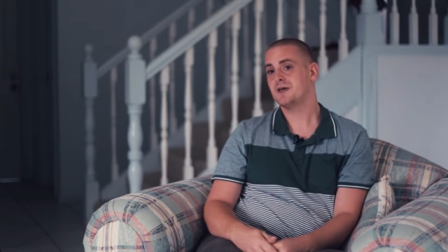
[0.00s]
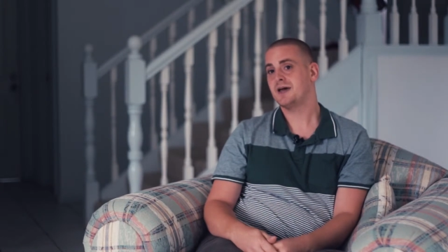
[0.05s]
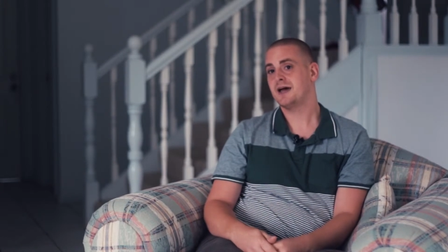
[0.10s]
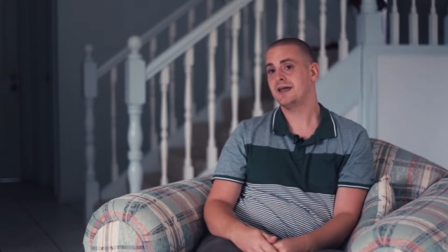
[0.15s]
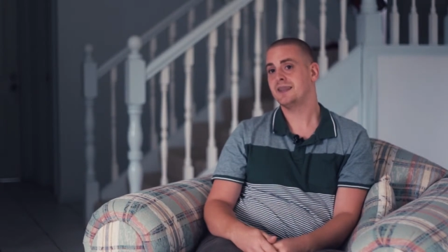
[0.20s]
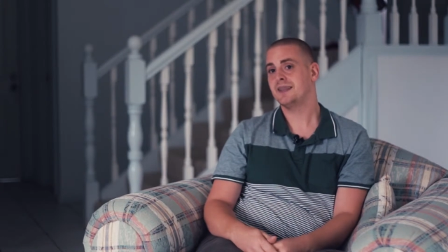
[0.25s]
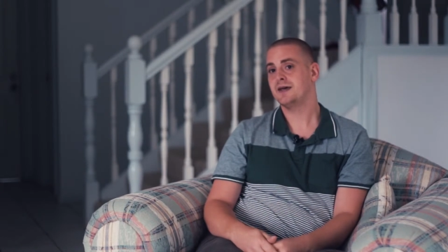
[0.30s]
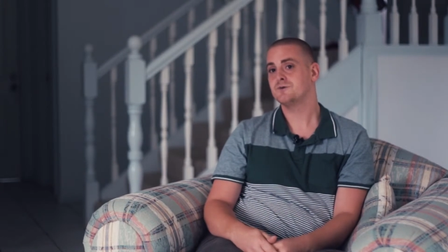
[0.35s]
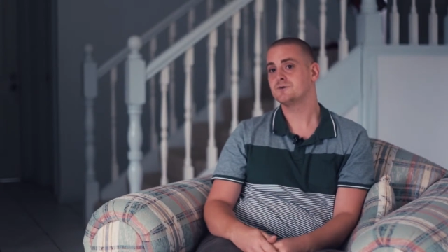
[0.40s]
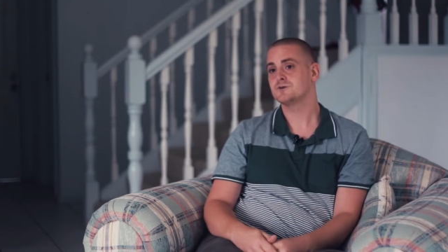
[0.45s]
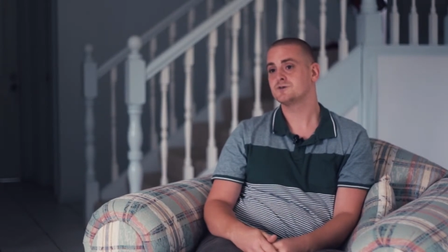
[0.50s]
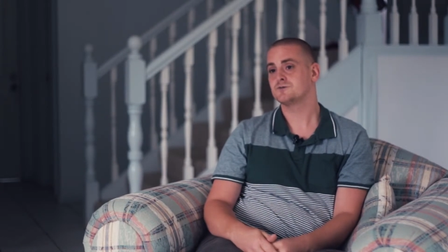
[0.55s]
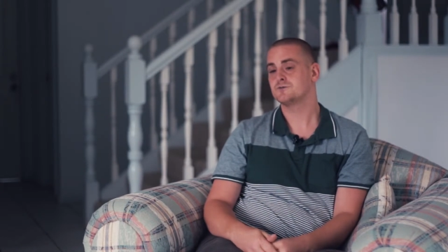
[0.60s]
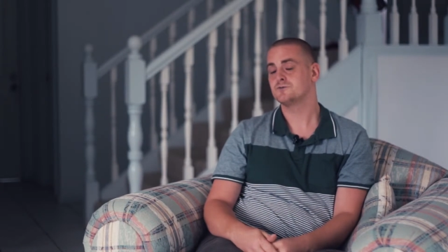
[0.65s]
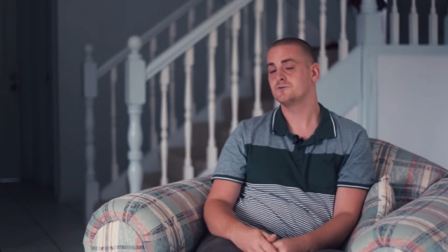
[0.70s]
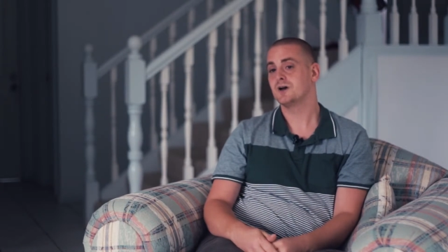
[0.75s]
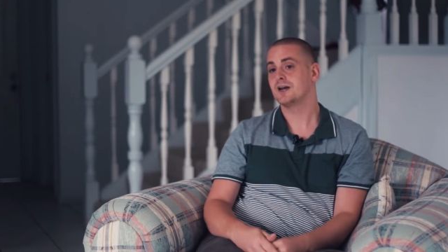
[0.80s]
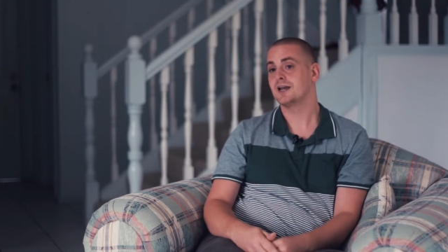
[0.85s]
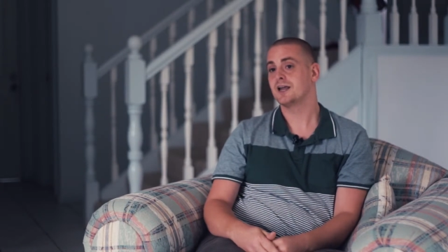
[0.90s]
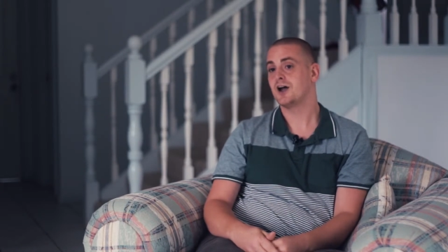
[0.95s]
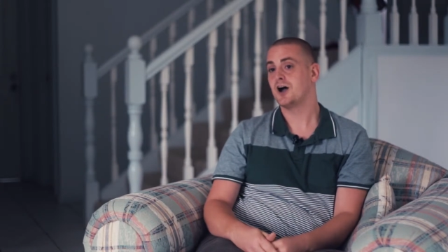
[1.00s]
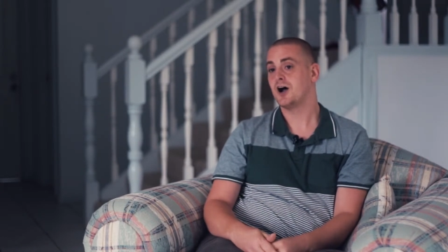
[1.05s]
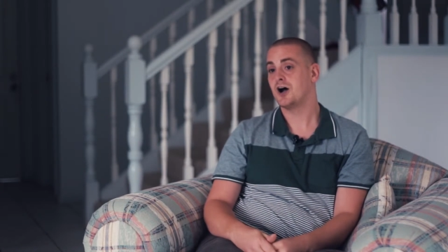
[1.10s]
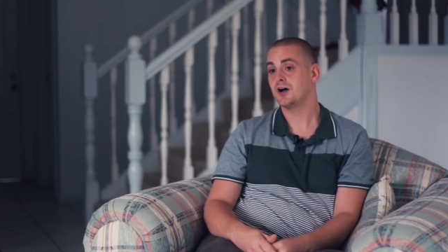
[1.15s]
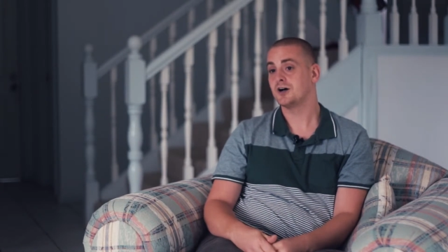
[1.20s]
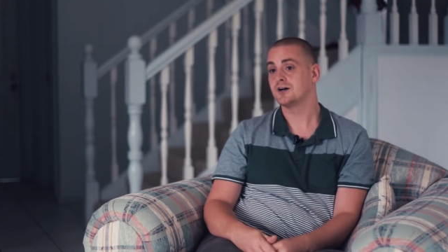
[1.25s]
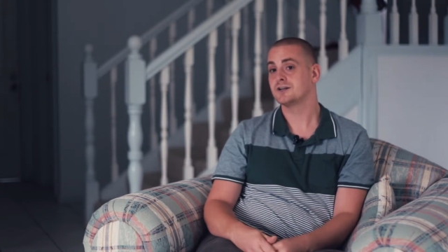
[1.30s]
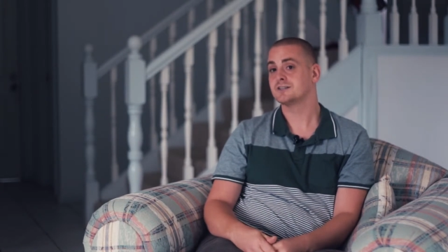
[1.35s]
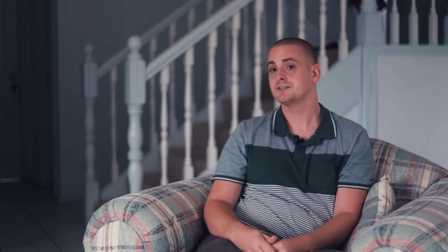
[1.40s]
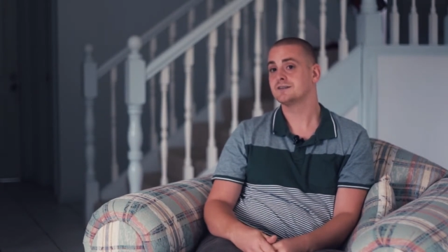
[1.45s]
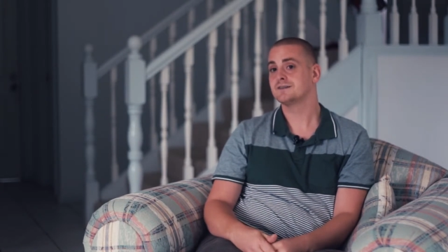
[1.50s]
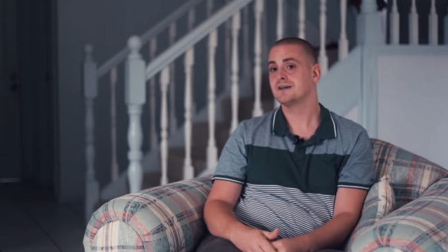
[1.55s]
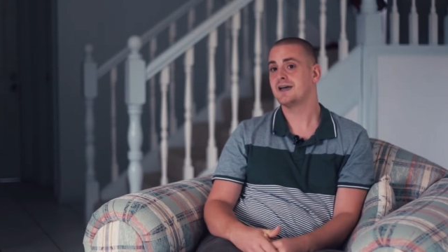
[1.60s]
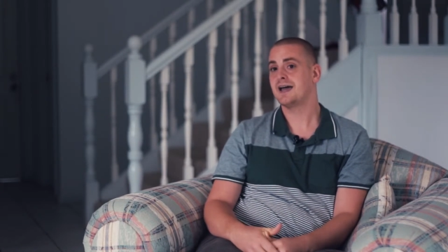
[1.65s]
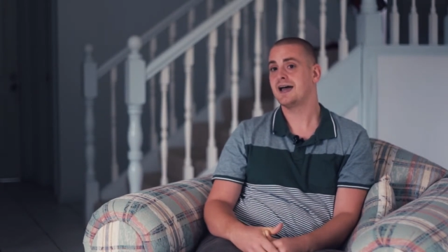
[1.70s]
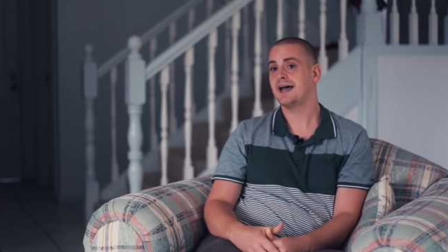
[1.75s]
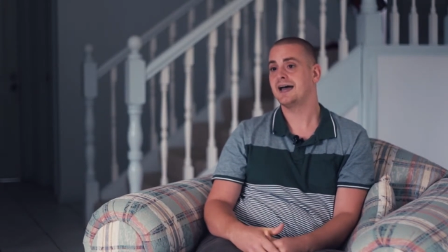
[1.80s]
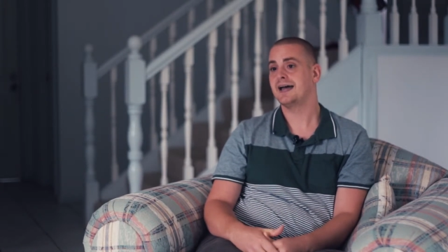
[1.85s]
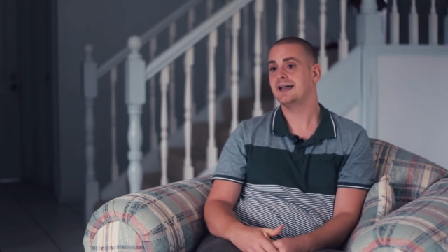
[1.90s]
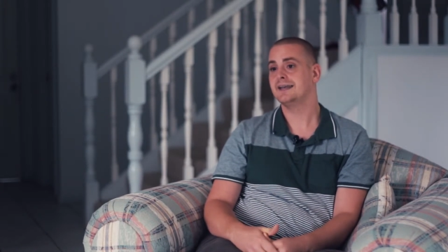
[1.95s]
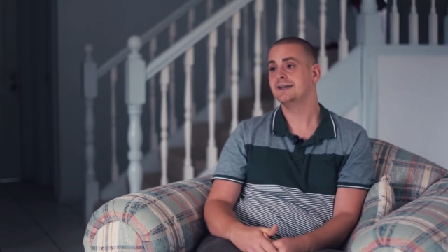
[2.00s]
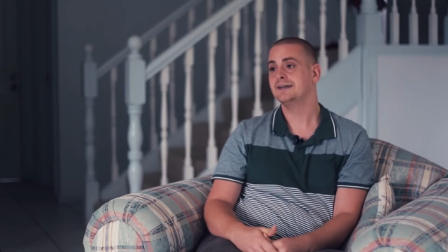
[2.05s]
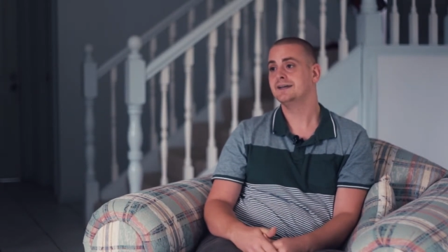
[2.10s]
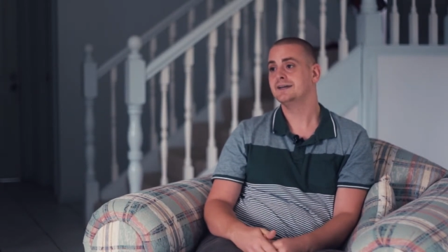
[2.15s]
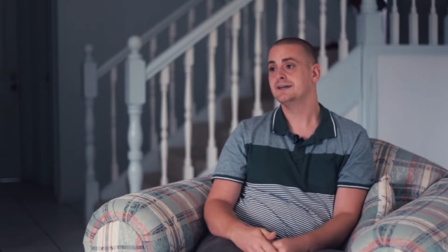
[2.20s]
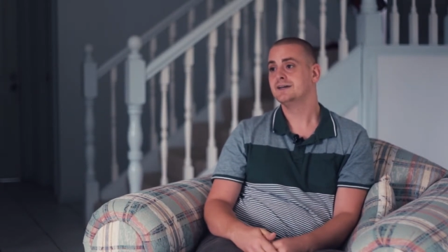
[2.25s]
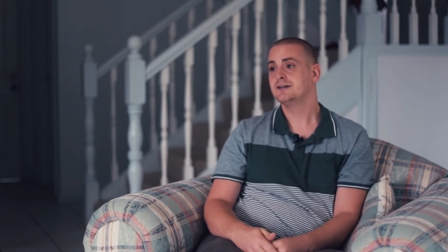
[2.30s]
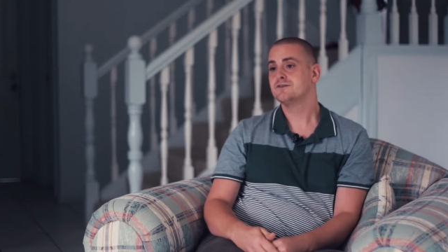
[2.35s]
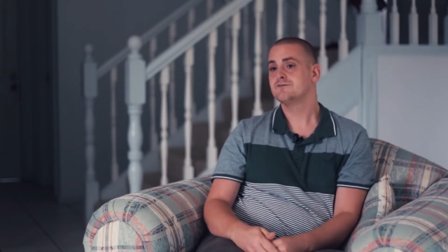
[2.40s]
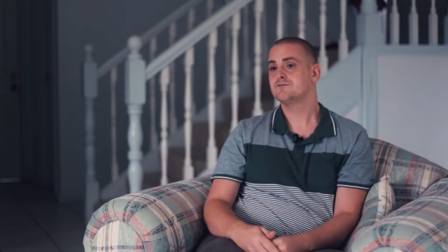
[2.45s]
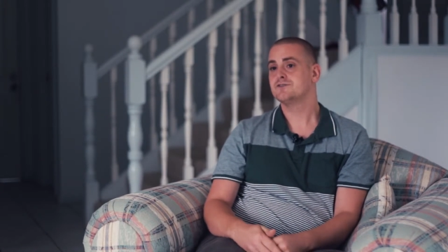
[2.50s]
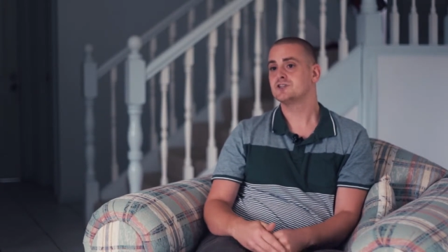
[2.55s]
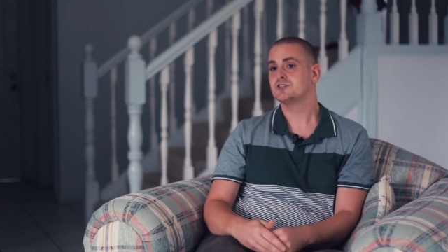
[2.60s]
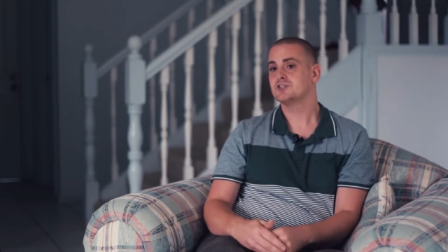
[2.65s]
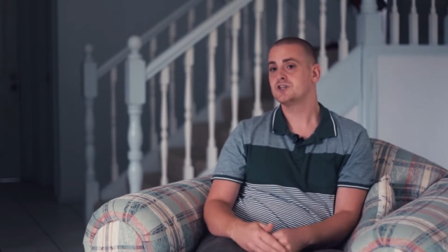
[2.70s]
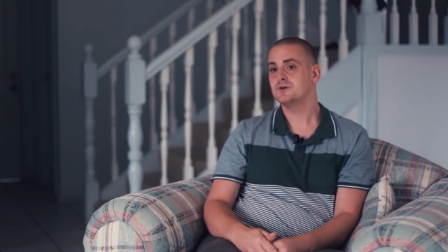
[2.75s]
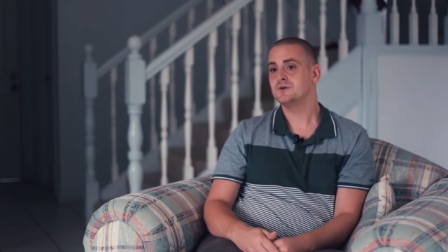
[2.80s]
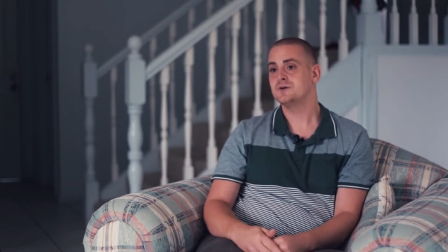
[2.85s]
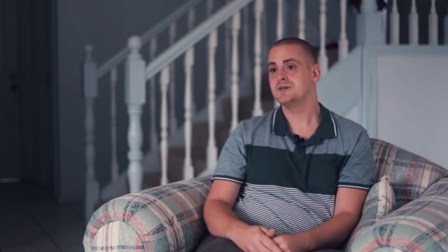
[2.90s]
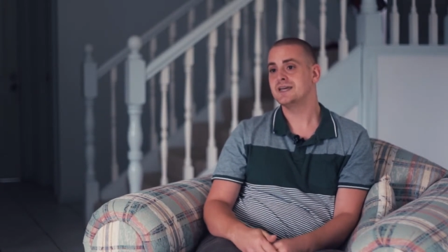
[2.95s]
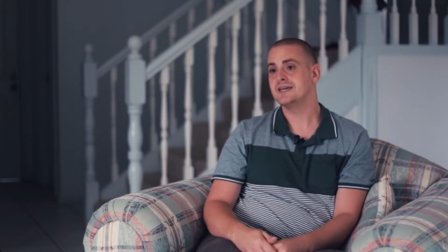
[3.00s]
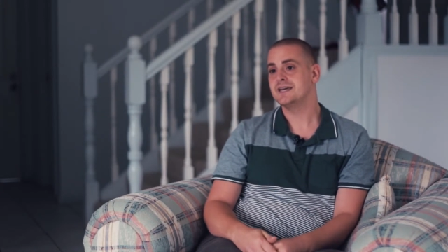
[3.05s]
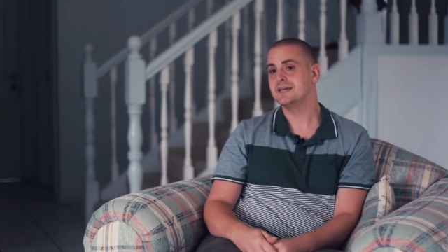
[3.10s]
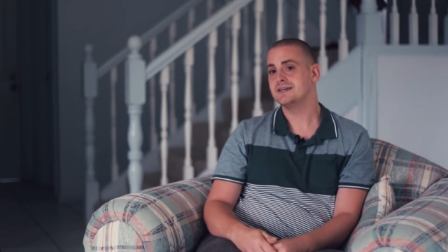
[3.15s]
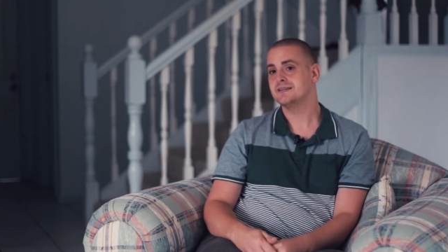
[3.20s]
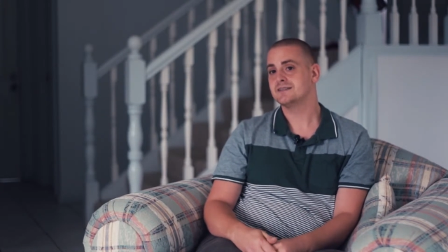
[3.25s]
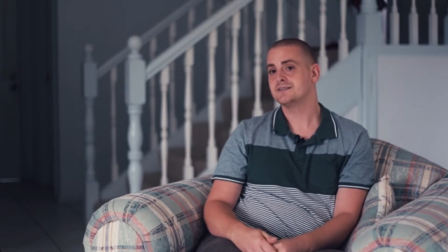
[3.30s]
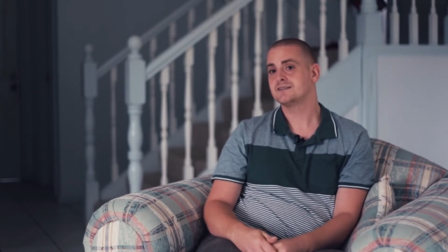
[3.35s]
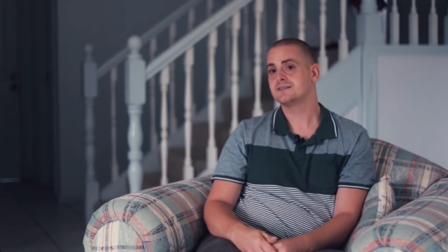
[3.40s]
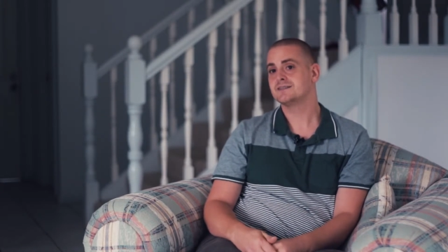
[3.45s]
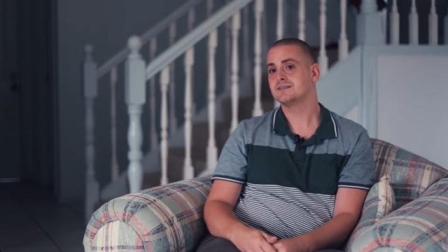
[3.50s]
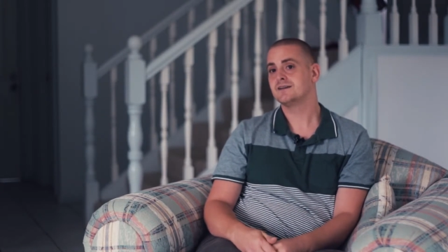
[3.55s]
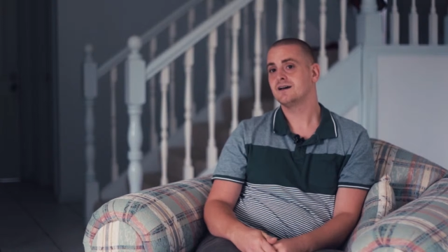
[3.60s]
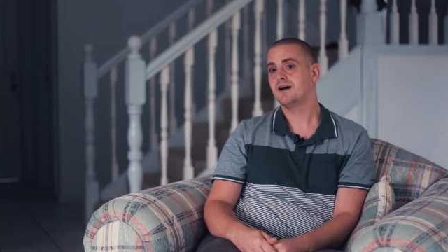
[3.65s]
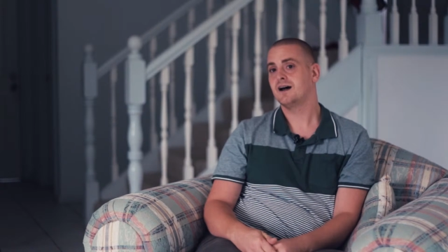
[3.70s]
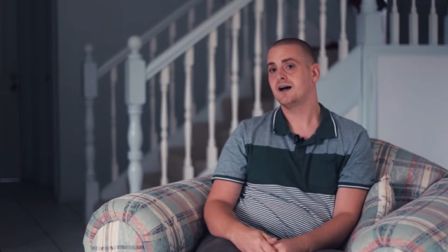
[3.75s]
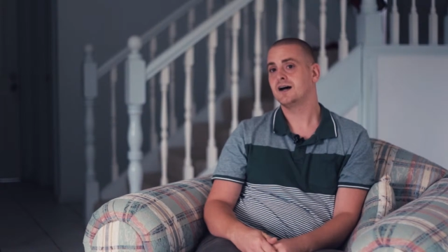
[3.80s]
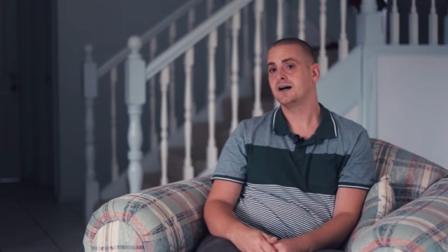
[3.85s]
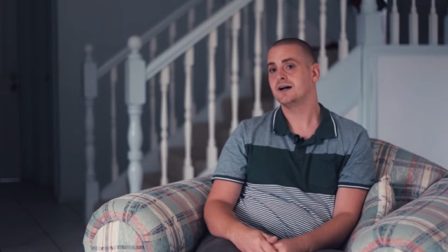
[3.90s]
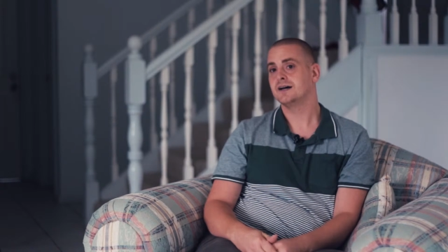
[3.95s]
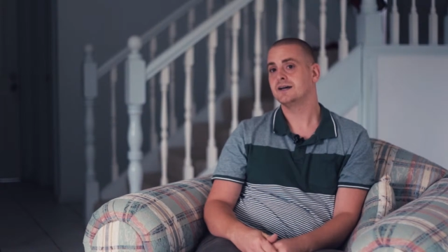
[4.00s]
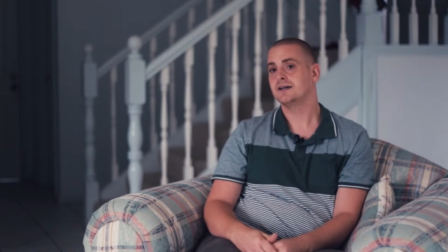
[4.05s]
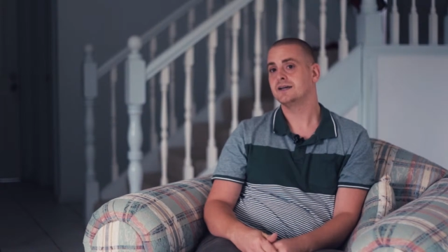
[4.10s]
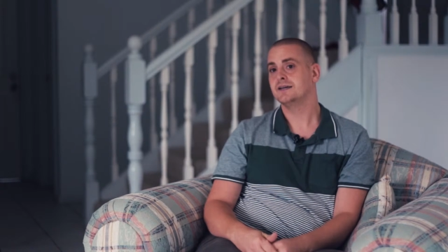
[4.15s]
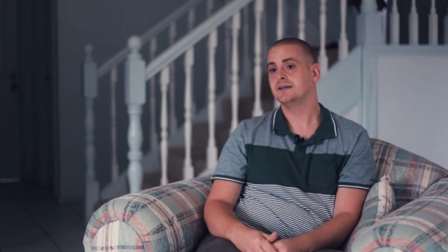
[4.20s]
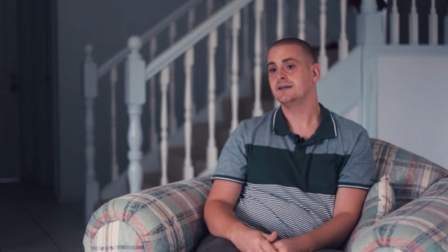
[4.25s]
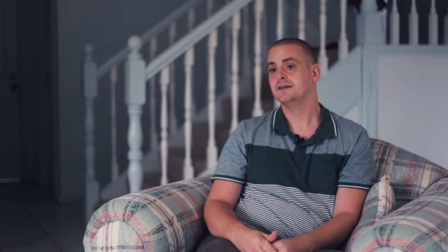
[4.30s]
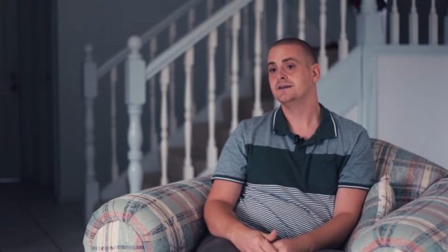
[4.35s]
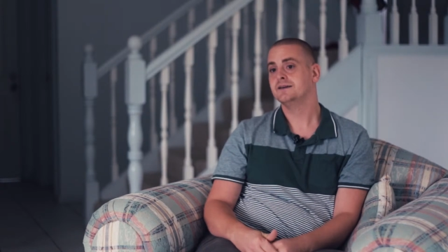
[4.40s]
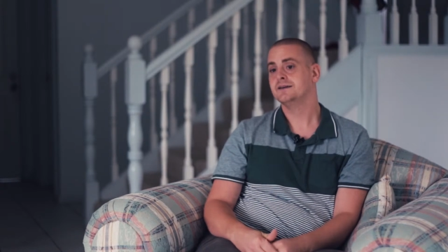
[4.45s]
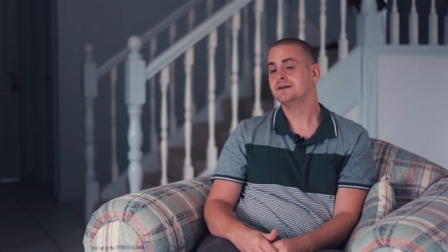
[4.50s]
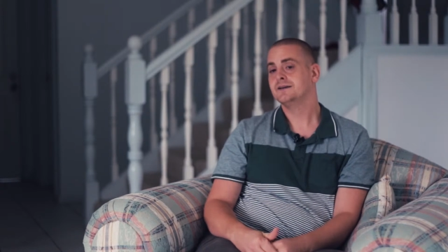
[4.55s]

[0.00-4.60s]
And that was really hard. And for 2 years, I